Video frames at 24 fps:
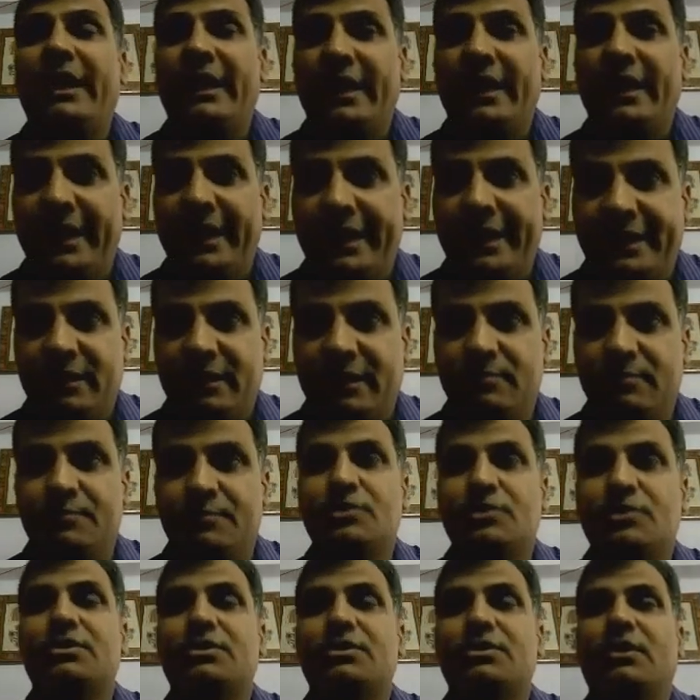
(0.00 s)

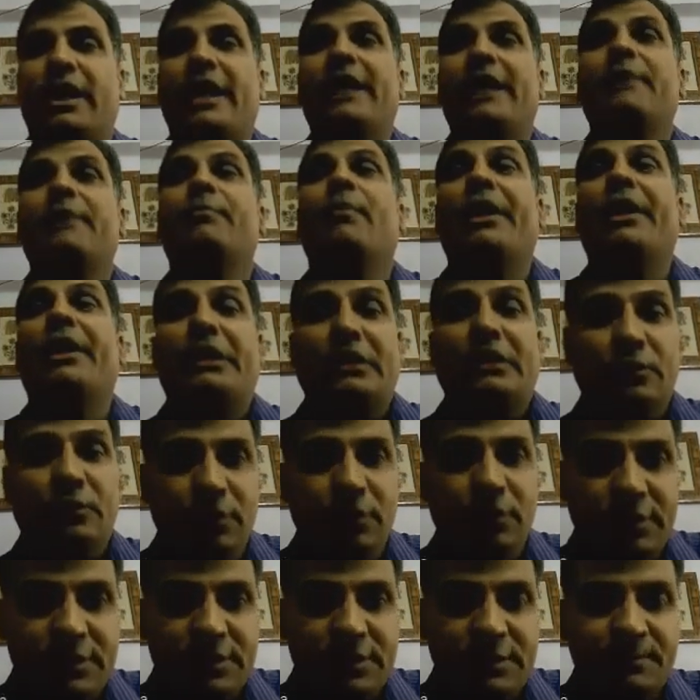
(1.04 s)
atoms and
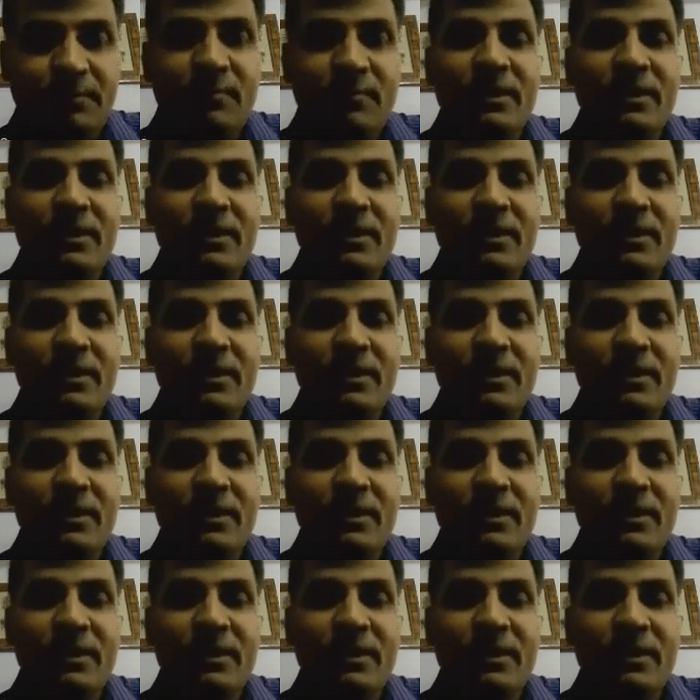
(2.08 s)
molecules,